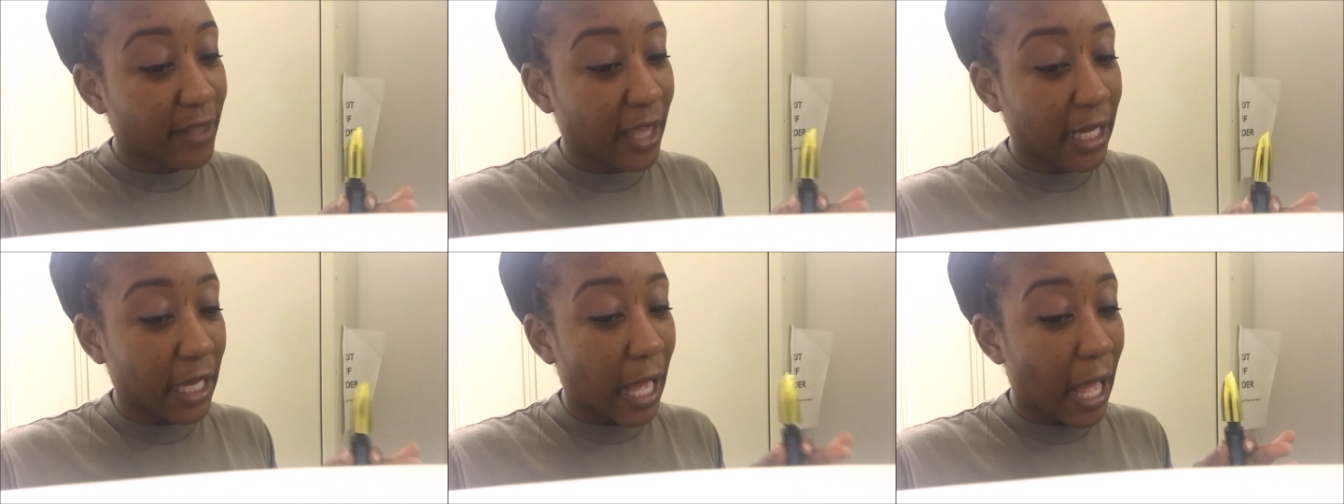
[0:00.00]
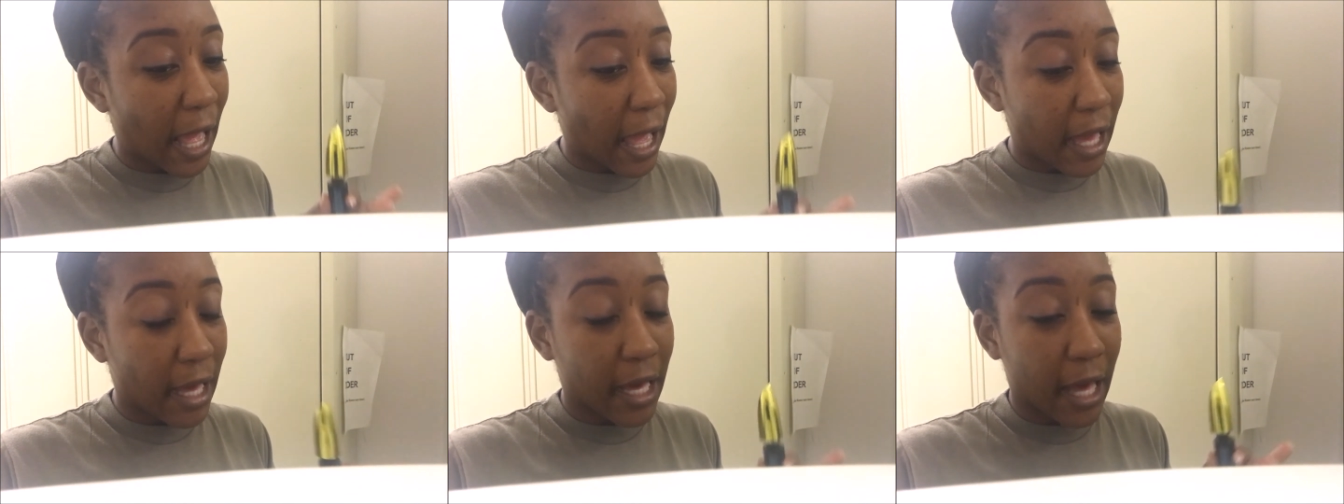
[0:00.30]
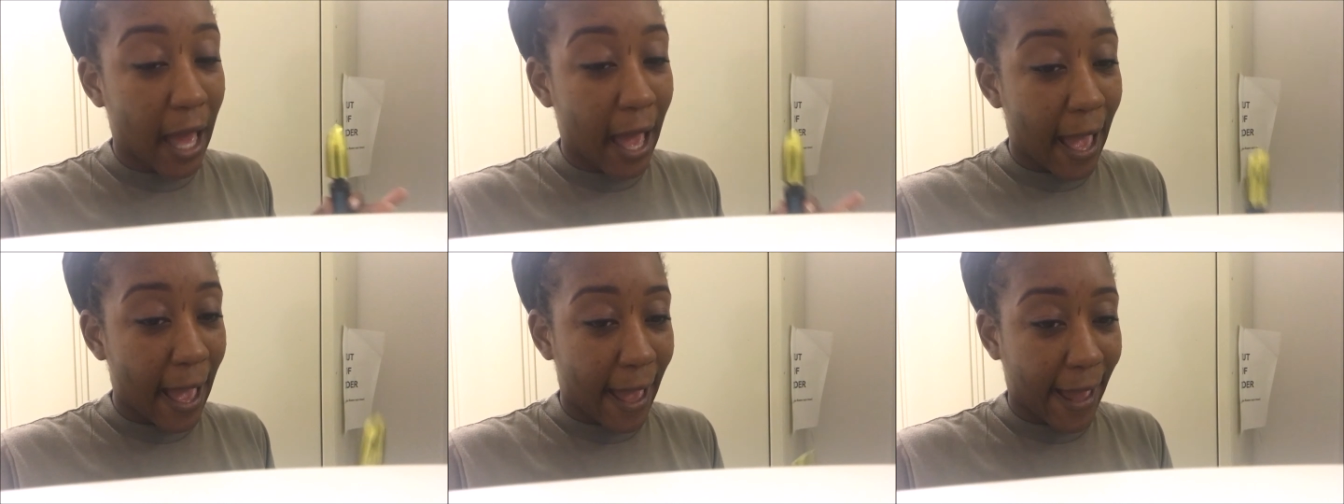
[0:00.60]
like
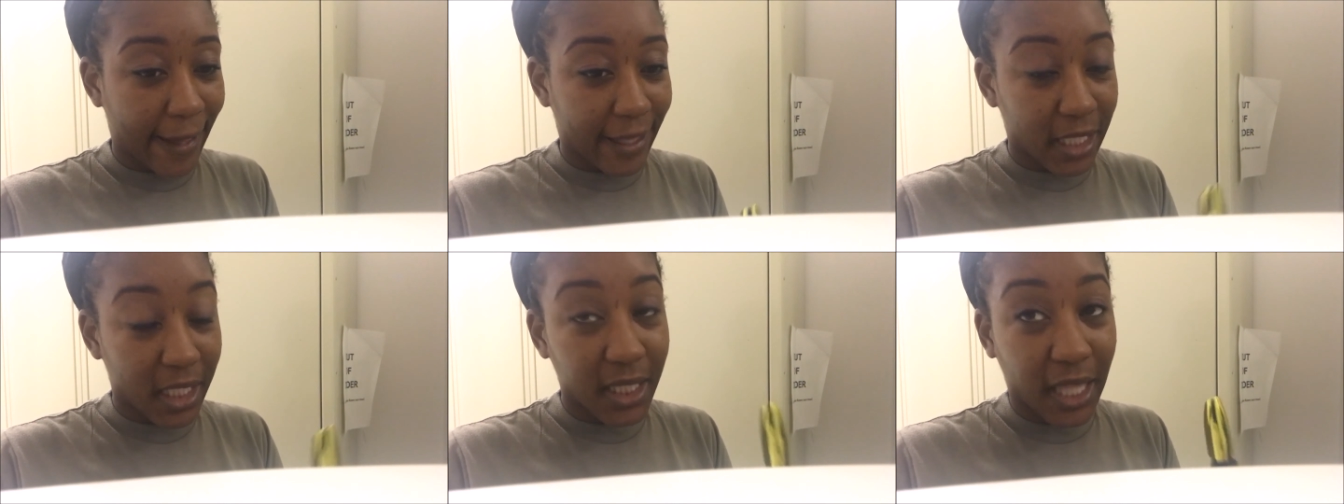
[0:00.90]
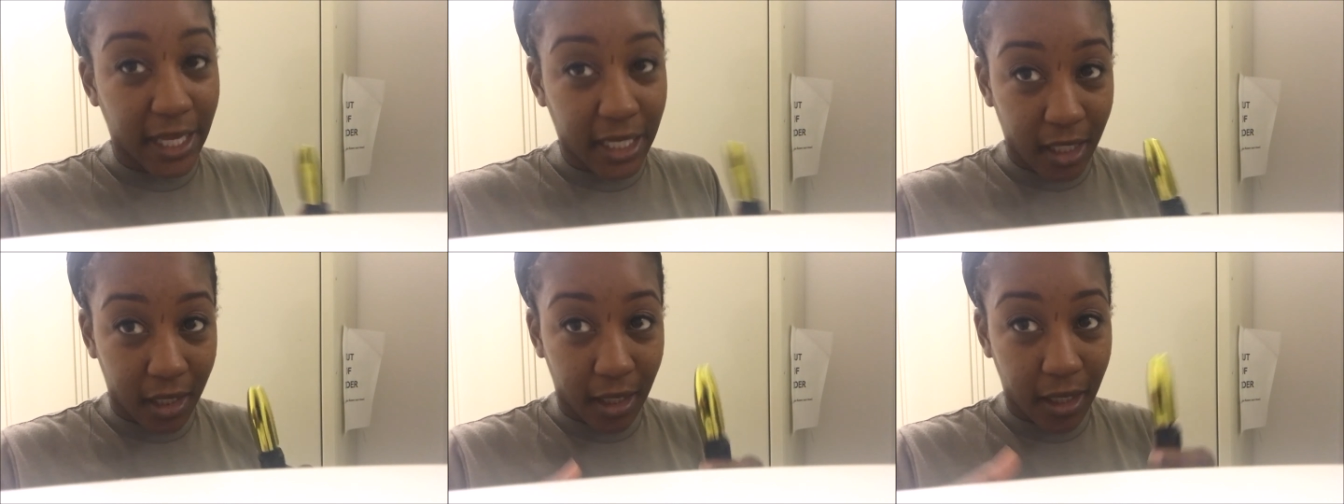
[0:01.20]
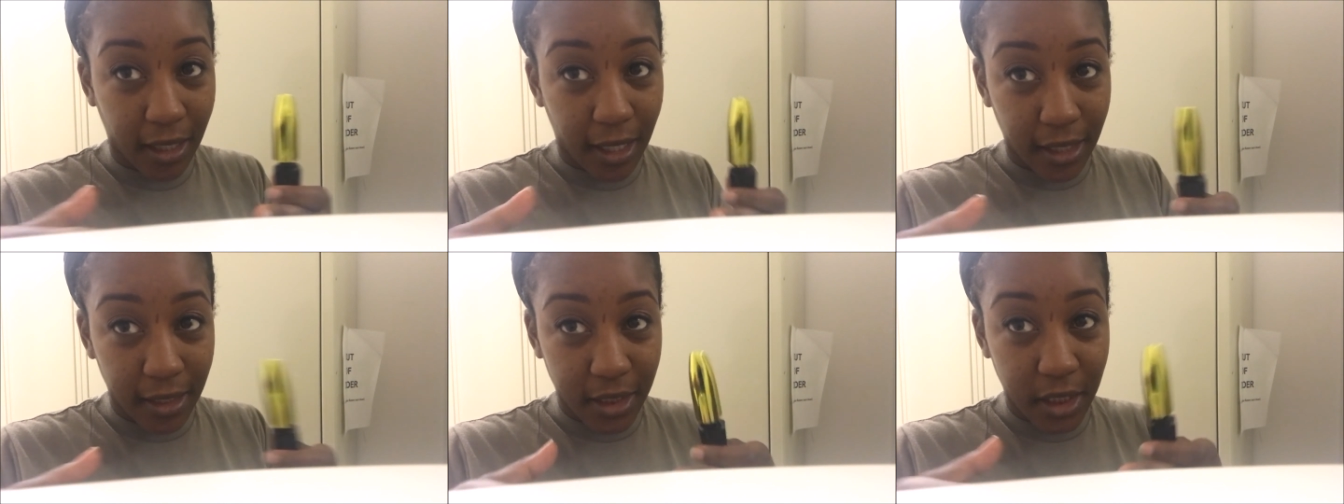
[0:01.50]

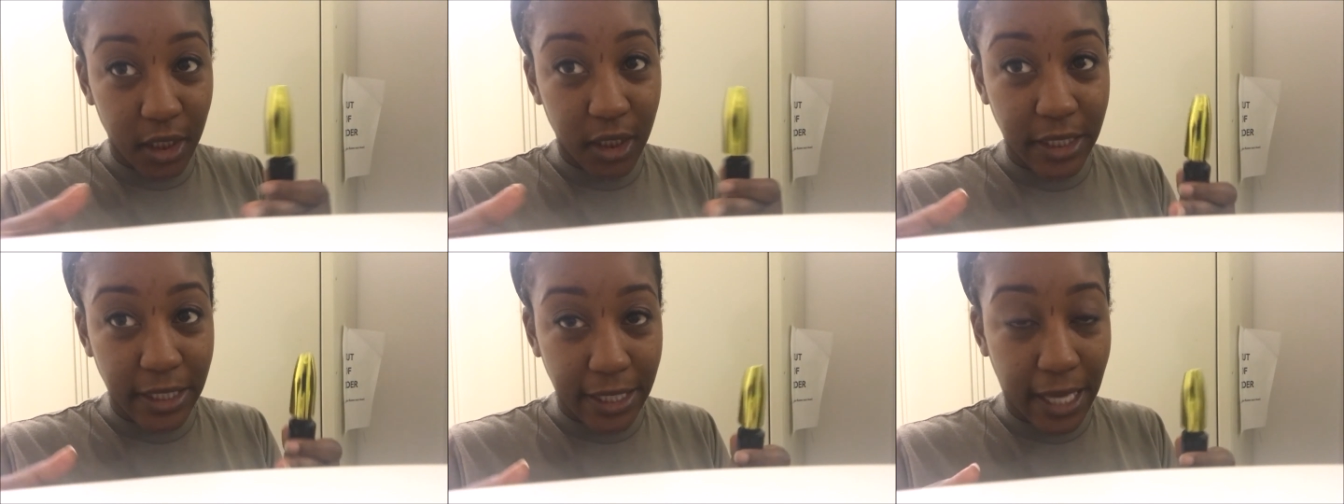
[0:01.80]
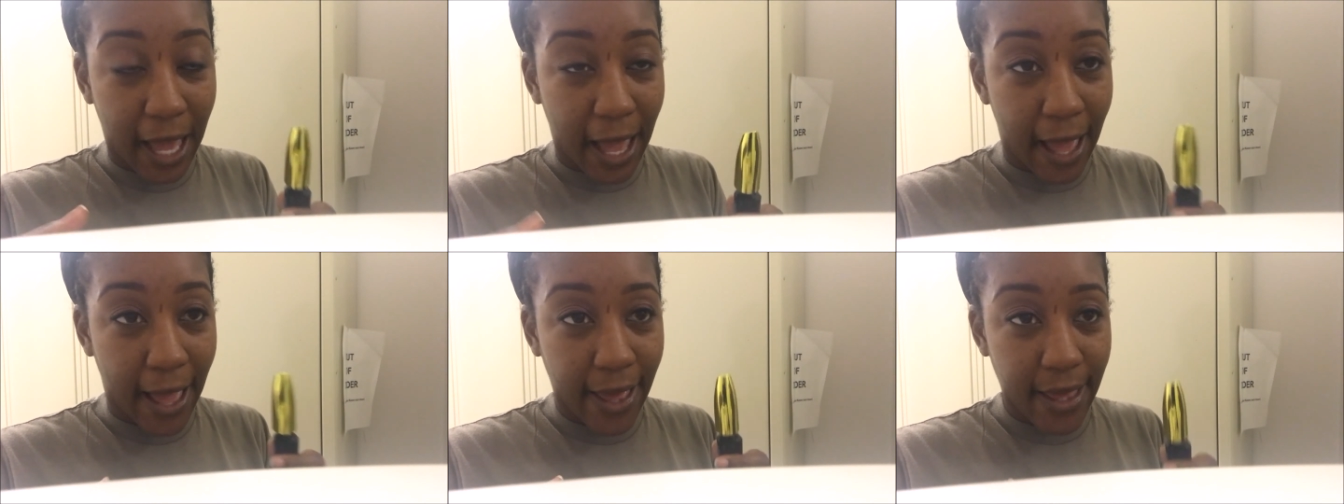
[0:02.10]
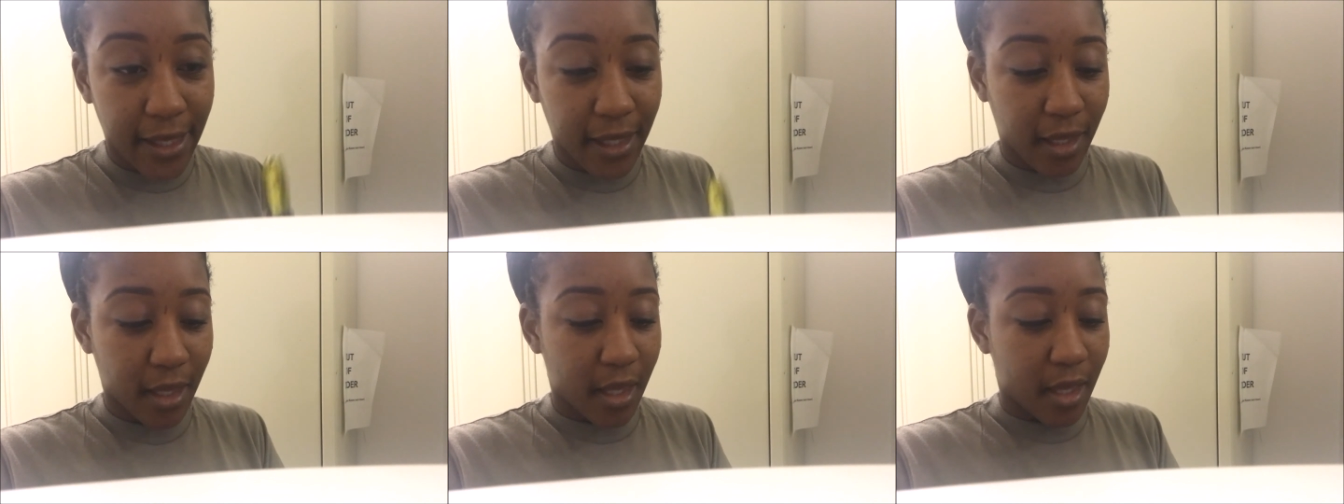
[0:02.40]
a cooking
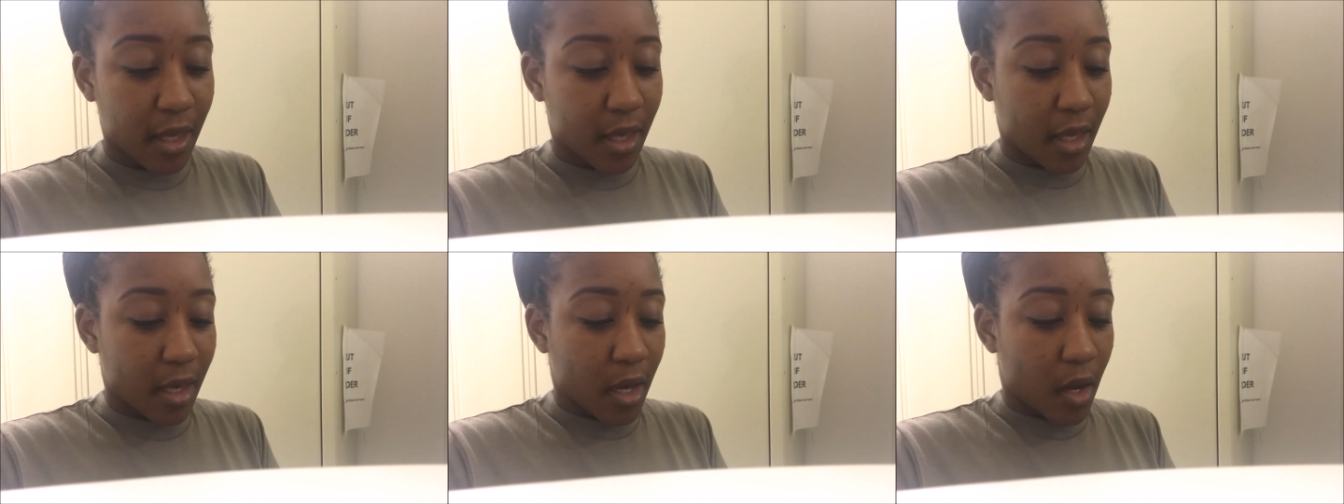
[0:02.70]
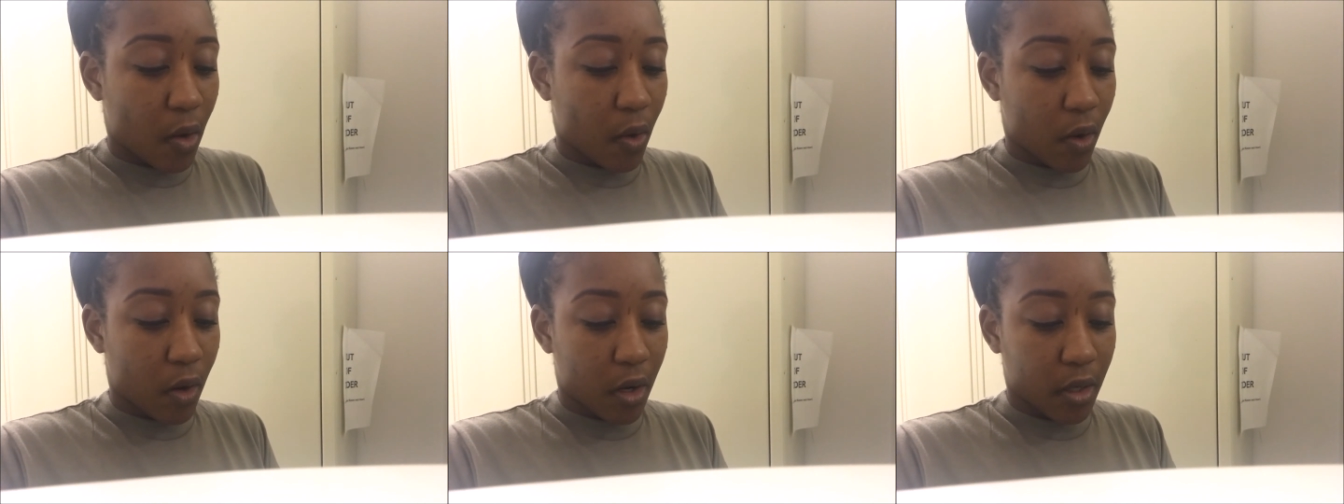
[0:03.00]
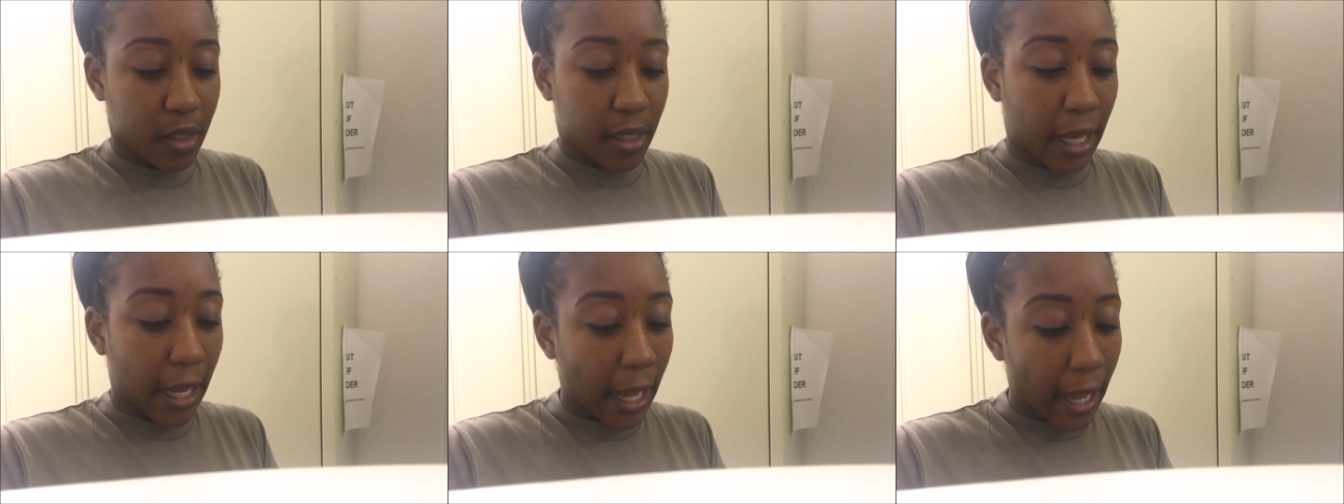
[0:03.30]
eye or
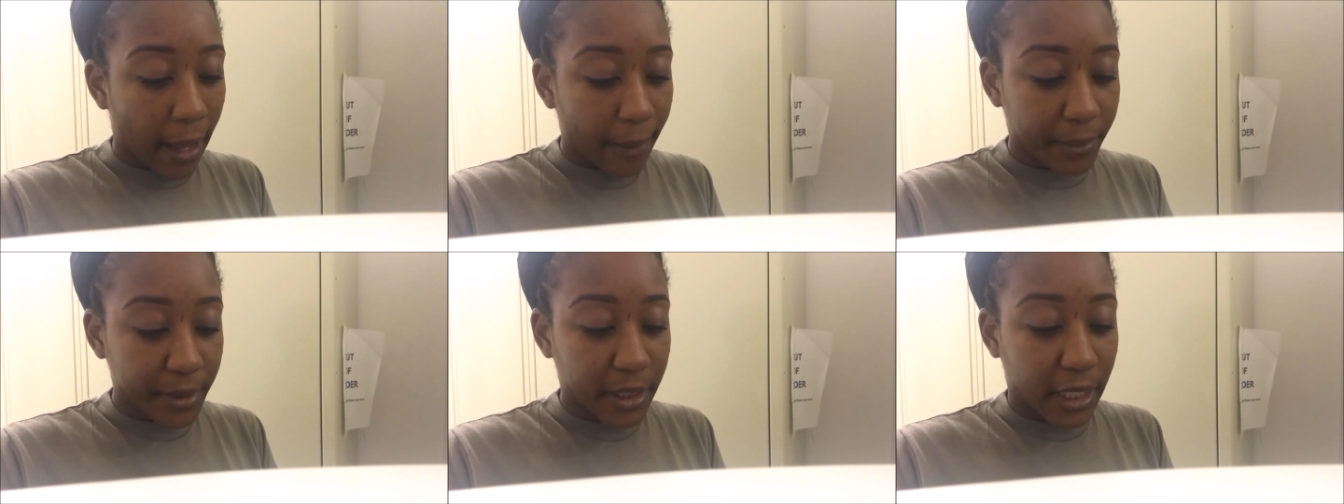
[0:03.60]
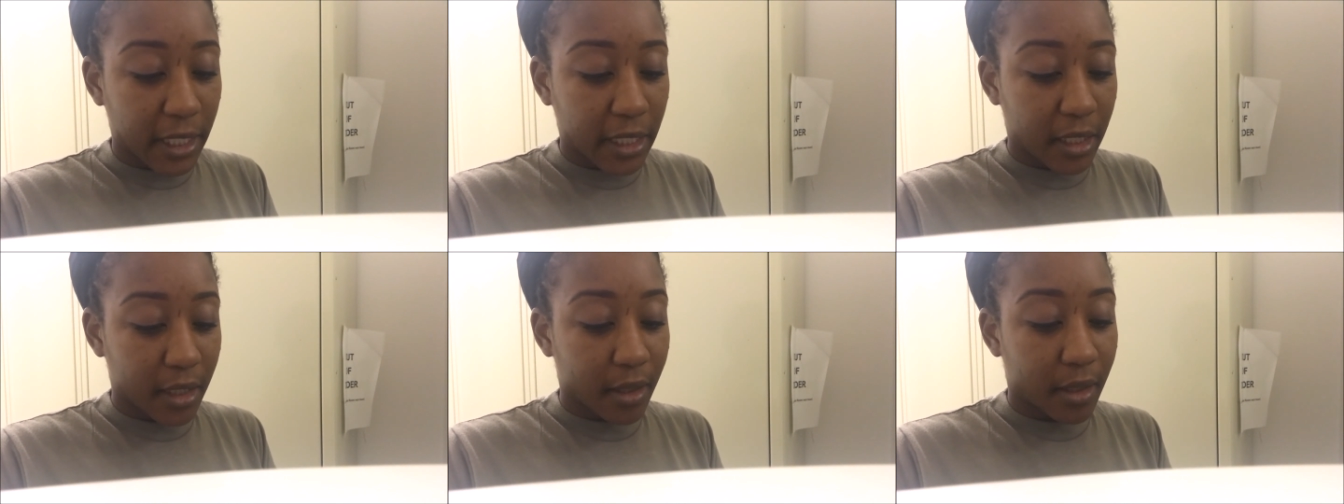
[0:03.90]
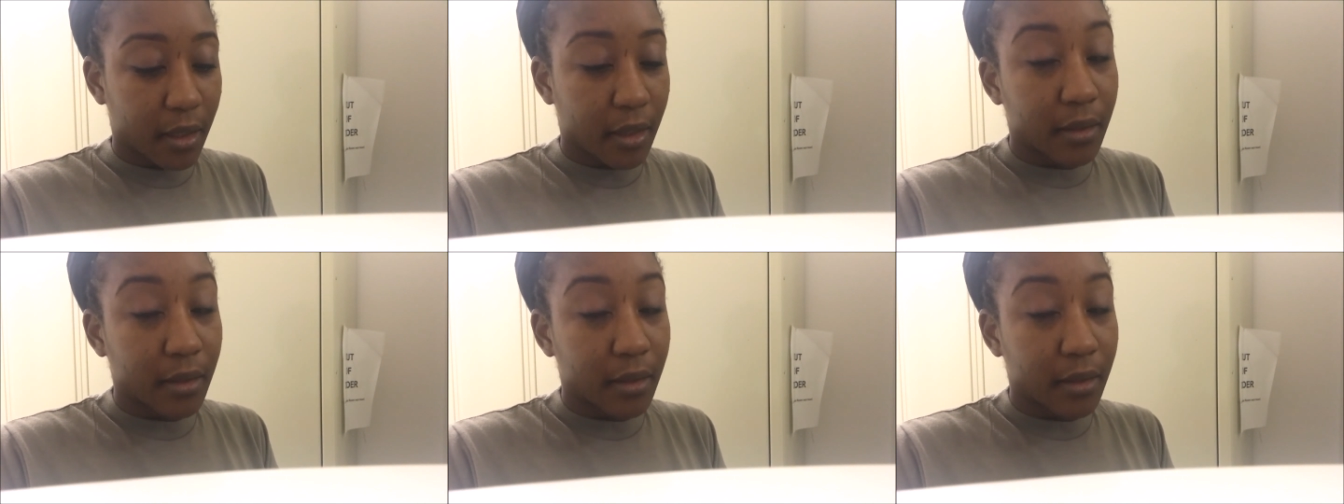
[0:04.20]
a hot plate.